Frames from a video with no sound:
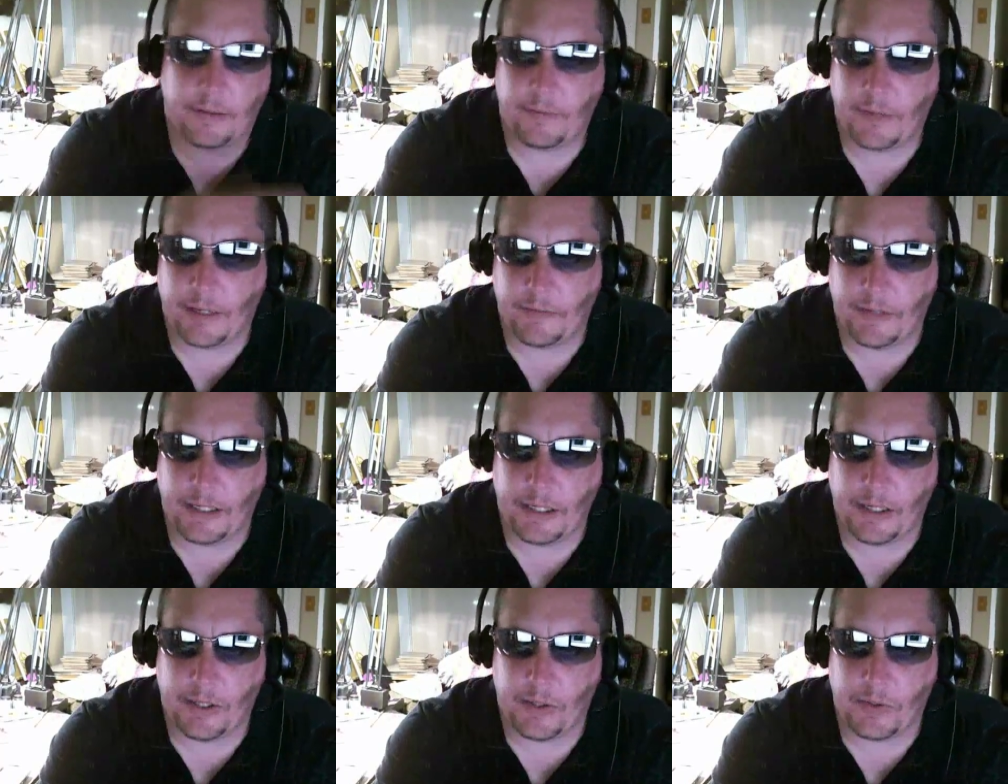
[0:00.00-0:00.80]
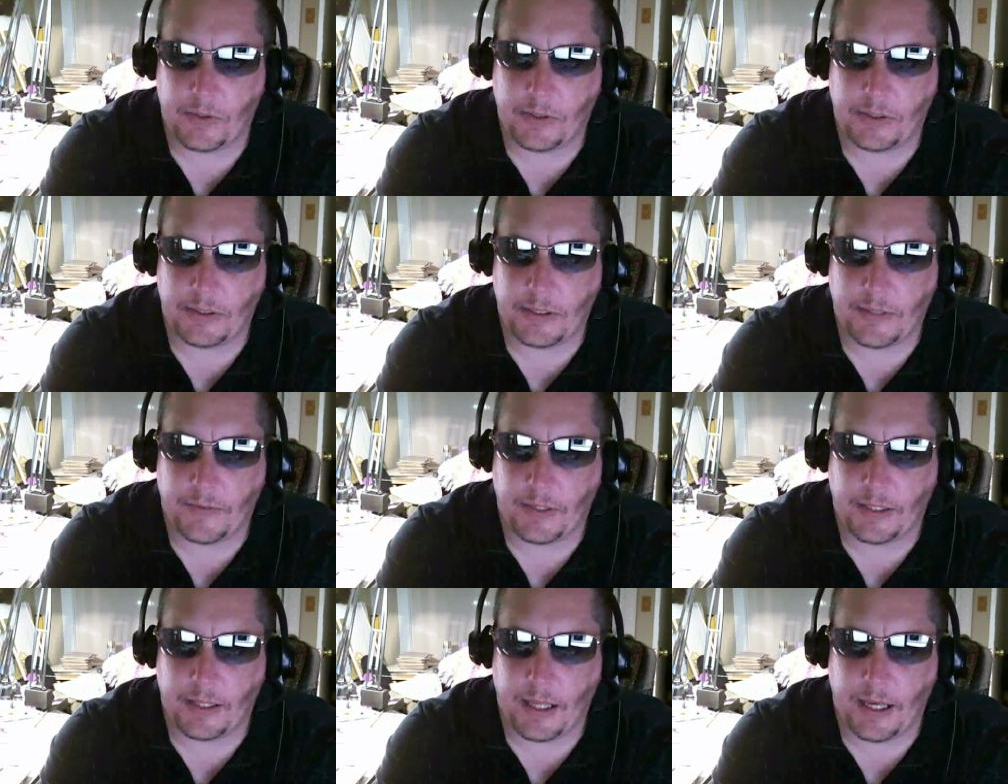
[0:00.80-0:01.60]
my videos and
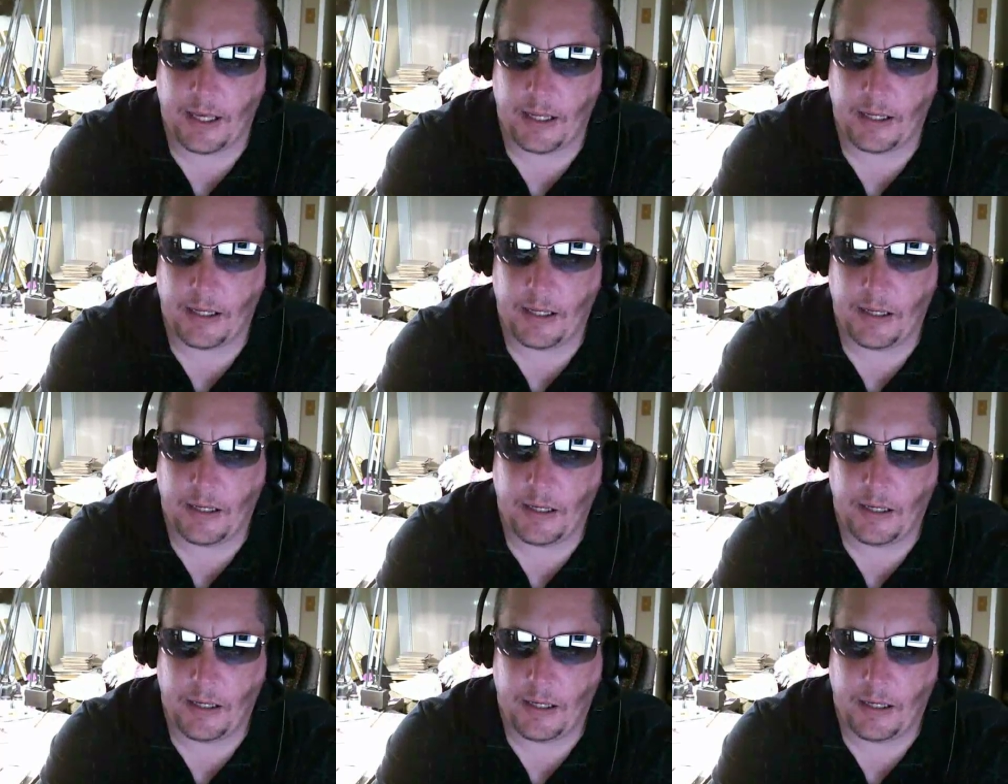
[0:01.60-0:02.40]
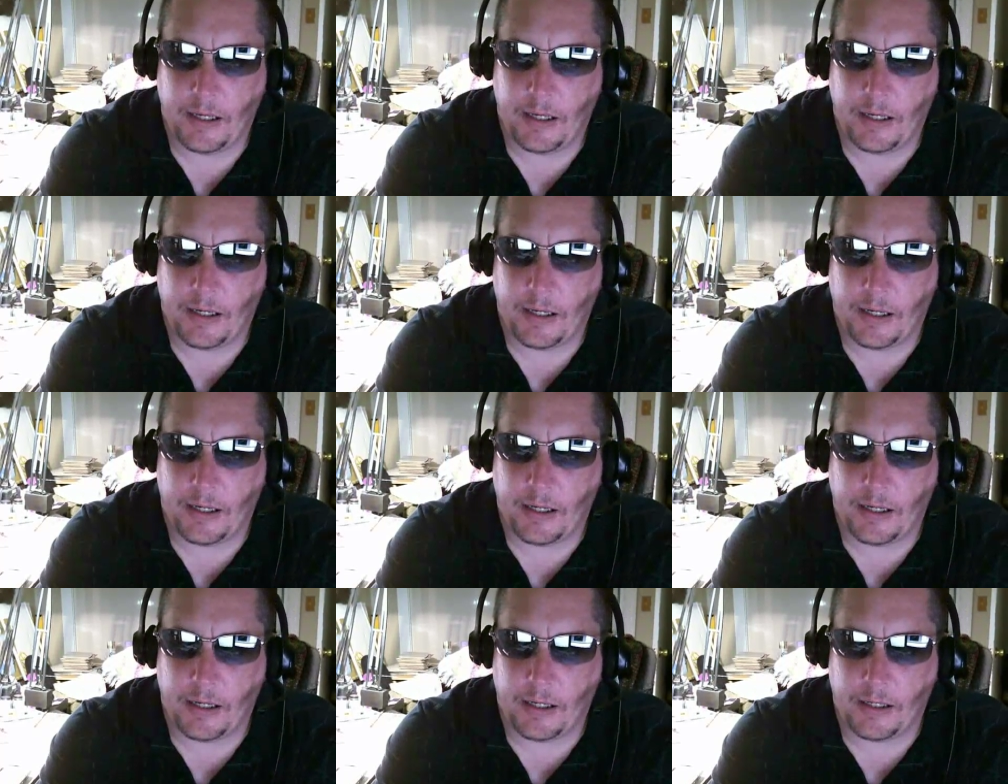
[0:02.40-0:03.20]
stuff like that.
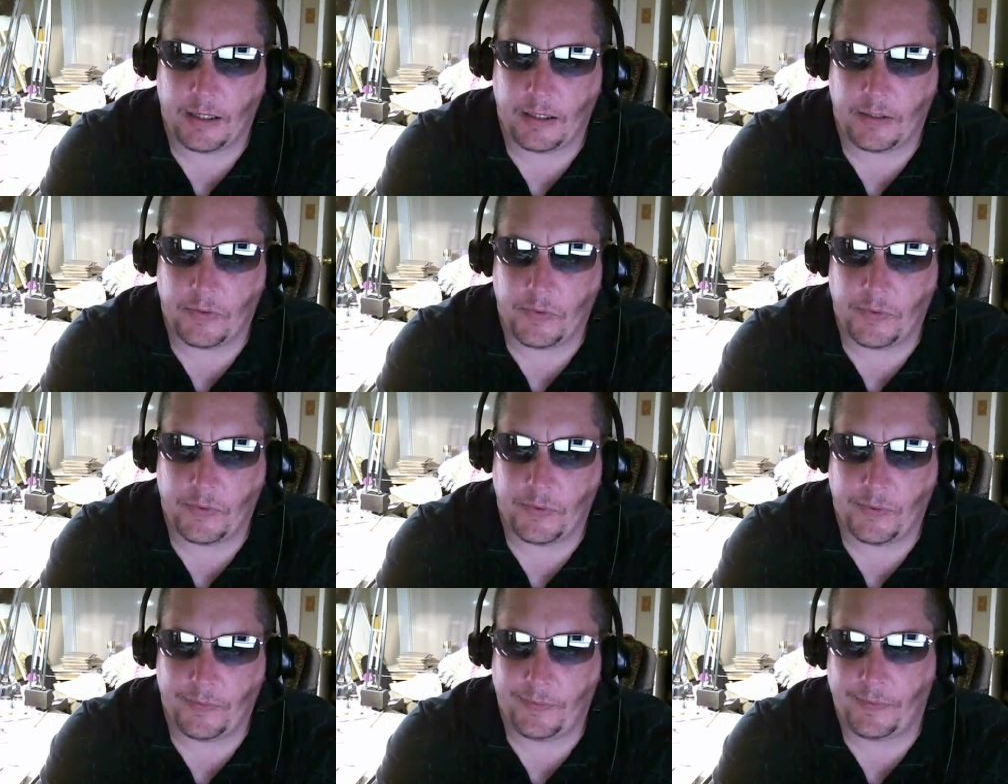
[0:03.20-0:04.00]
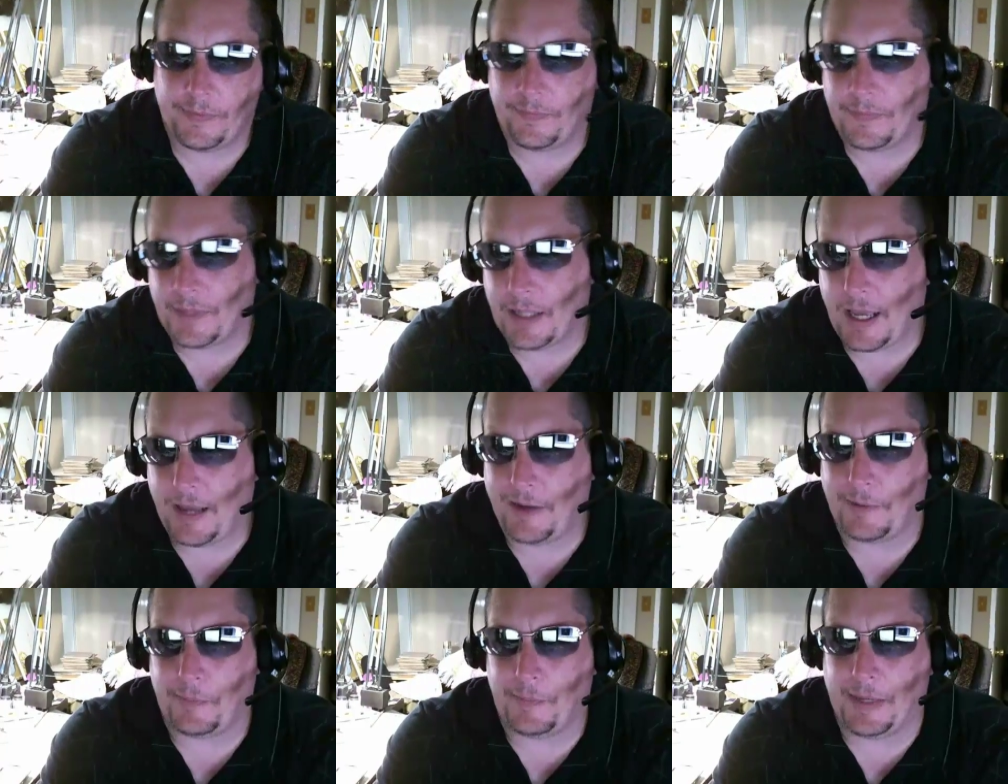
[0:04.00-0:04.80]
Uh,
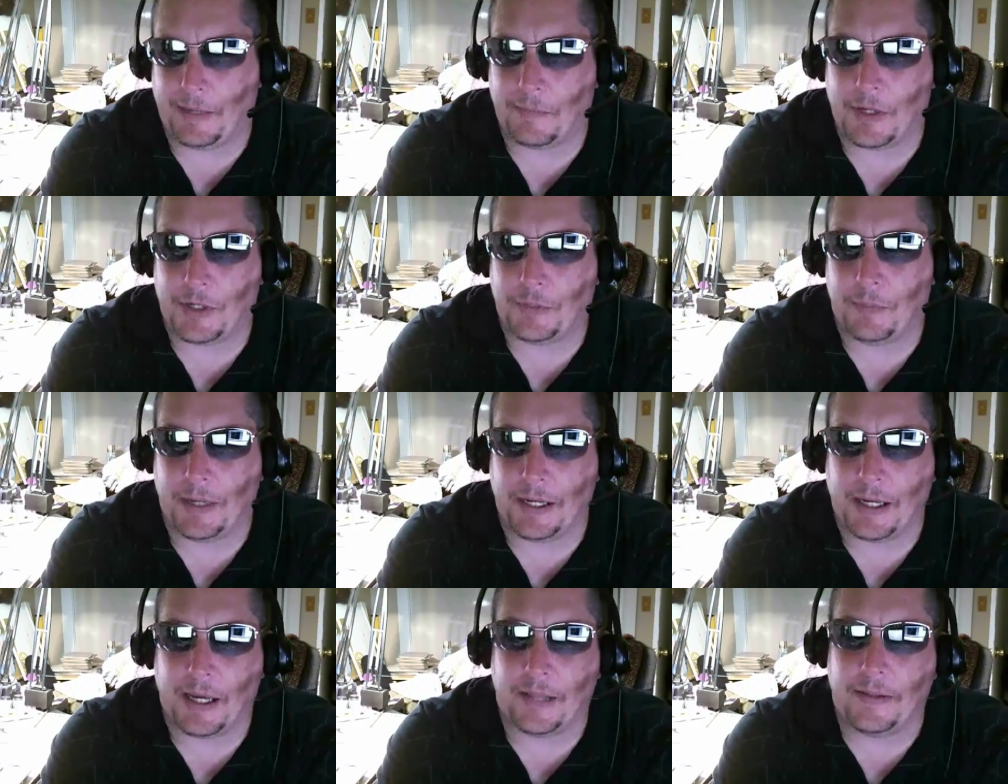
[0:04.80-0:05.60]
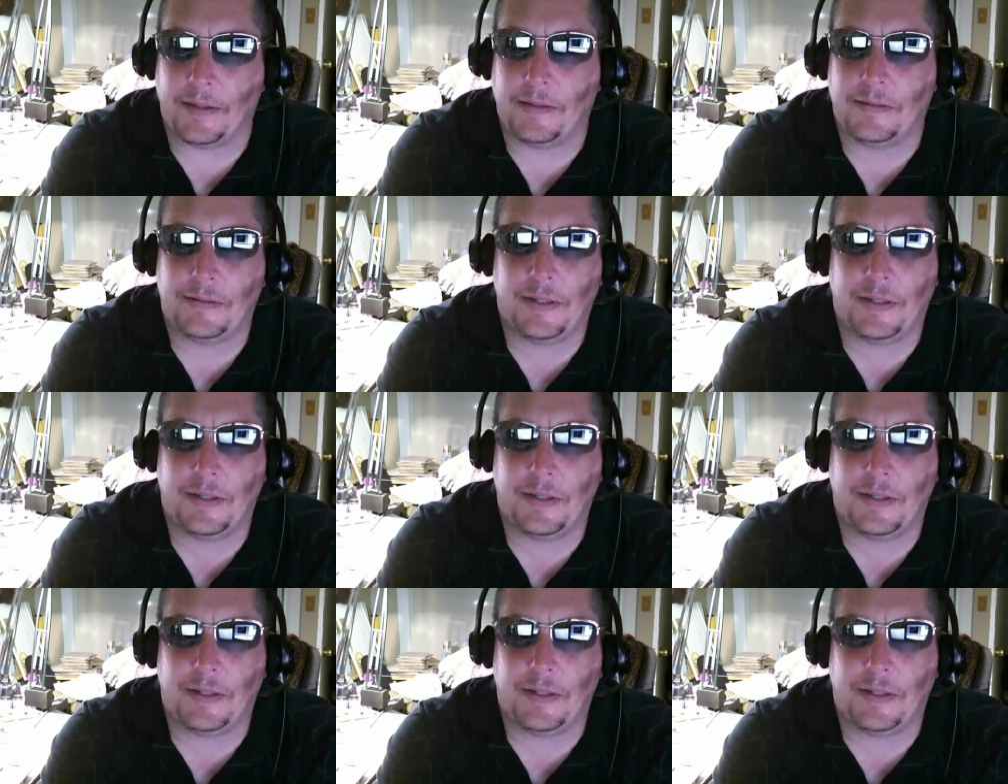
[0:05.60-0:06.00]
I don't make much money on this,